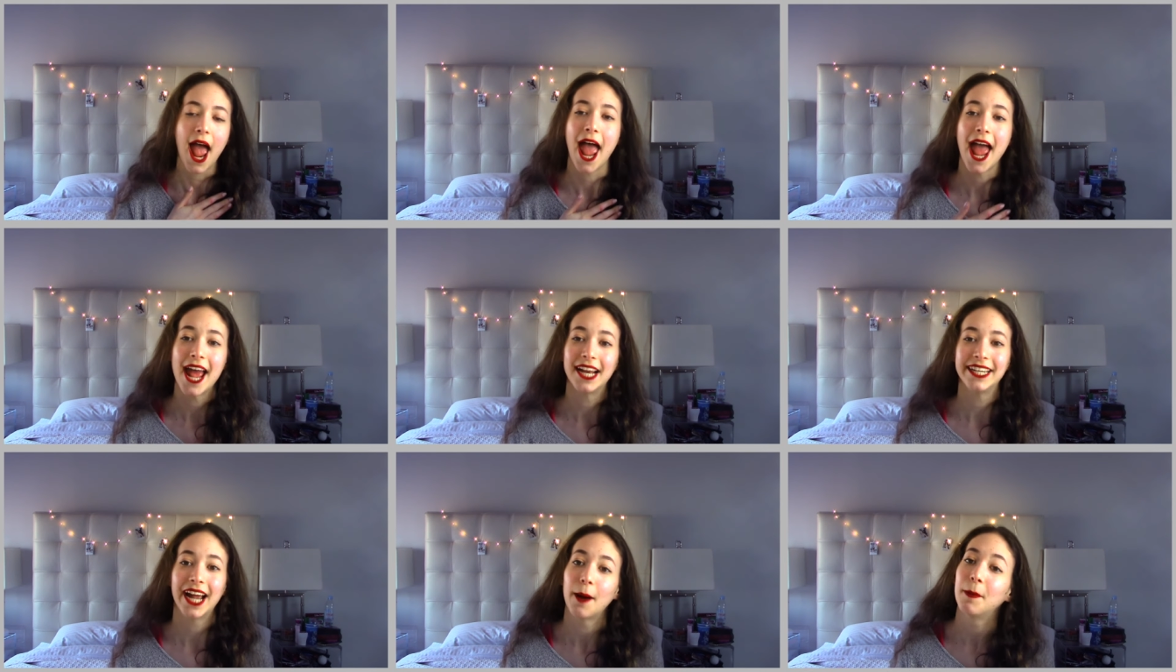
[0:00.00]

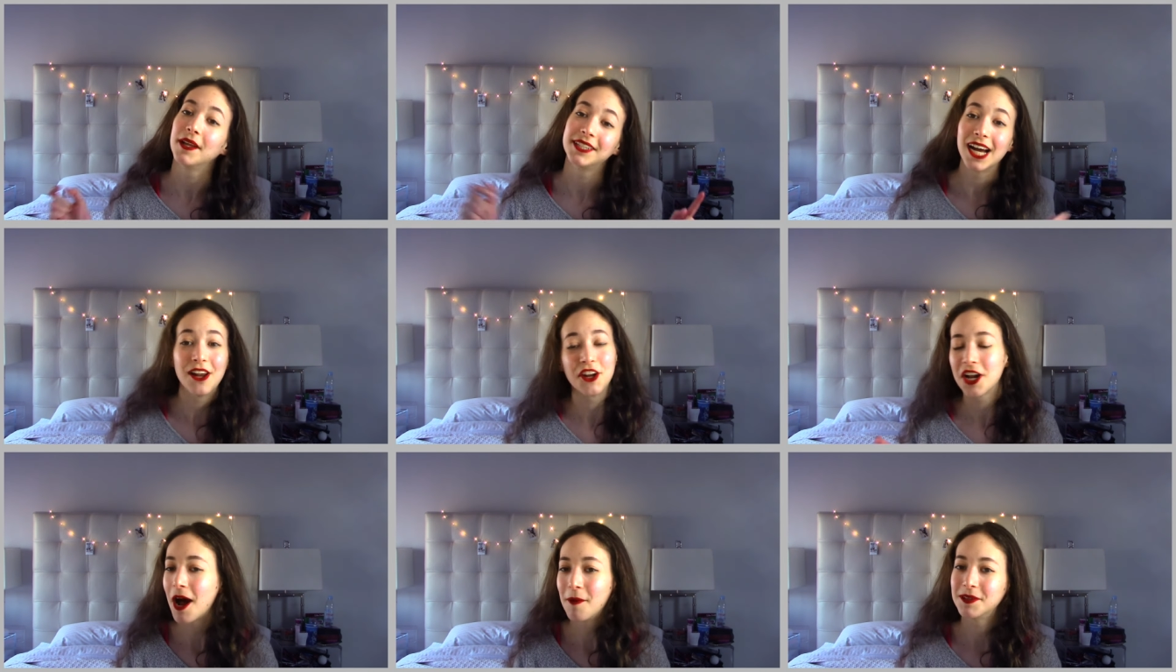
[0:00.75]
And yeah, put down in
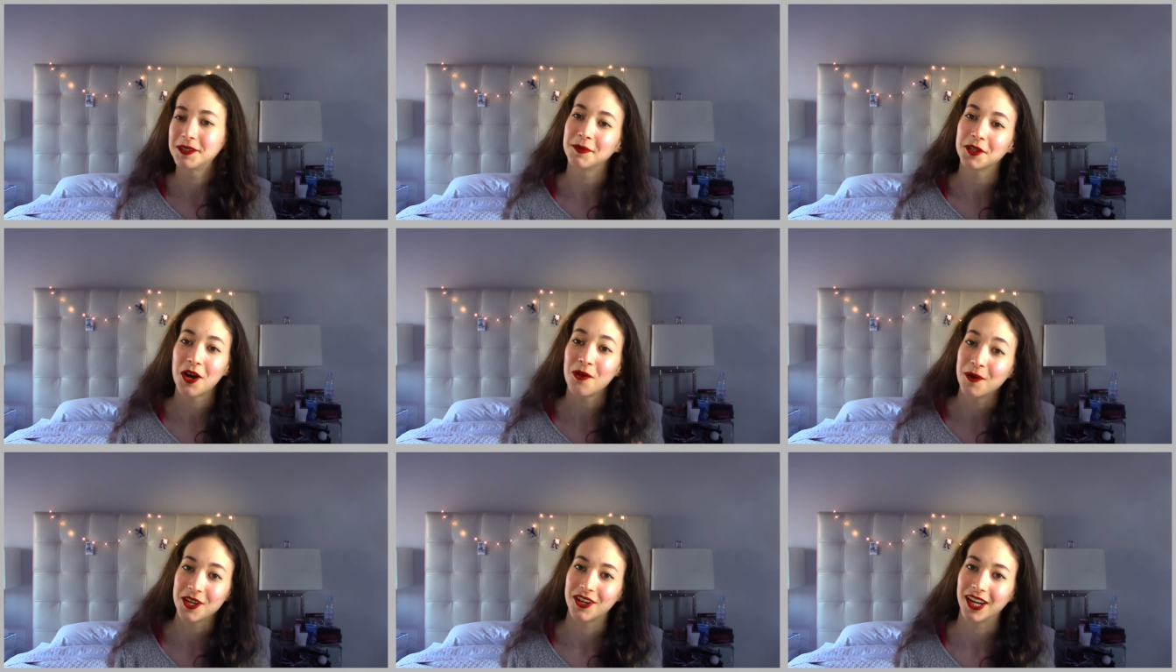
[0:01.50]
the comments below
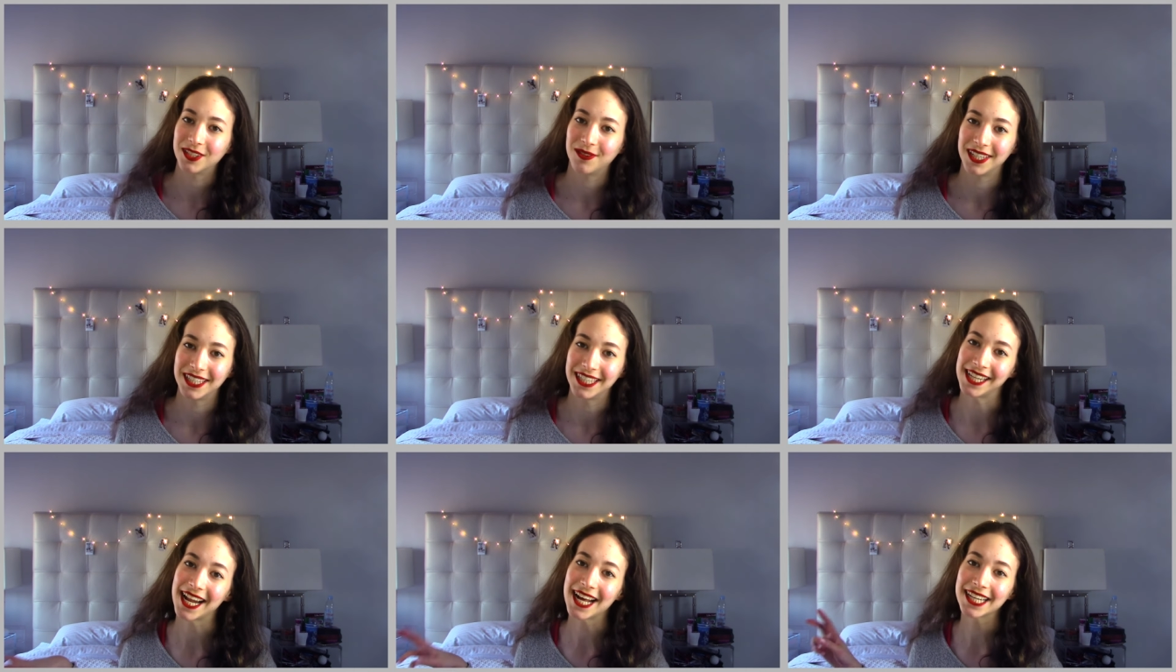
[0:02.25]
what you guys want to
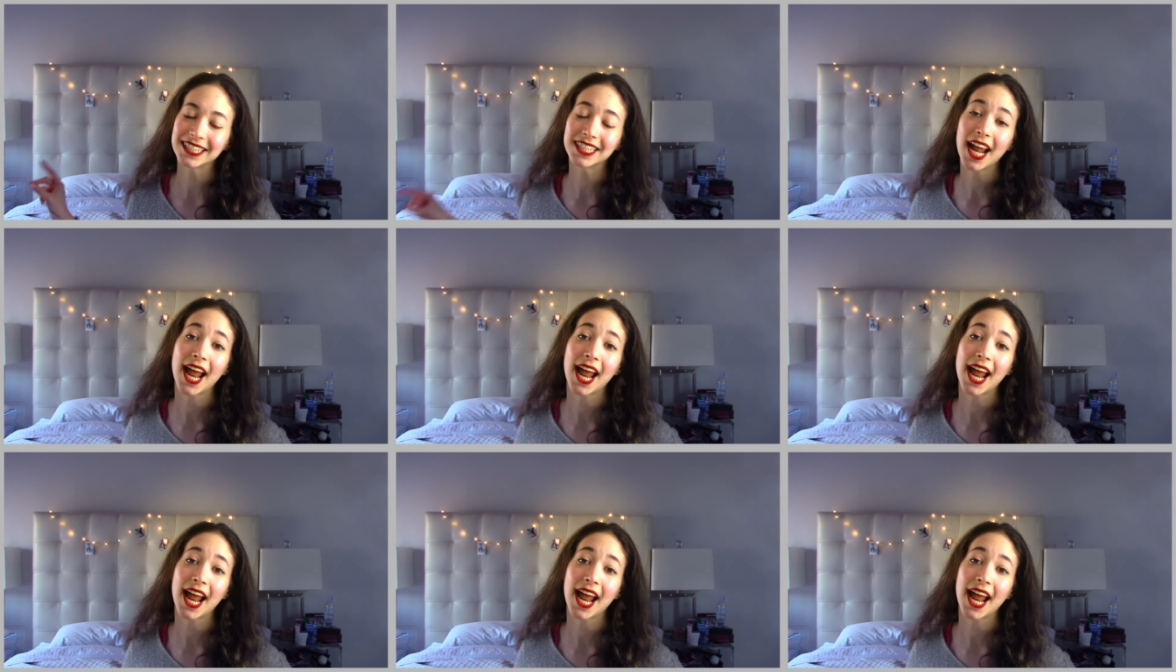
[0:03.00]
see next.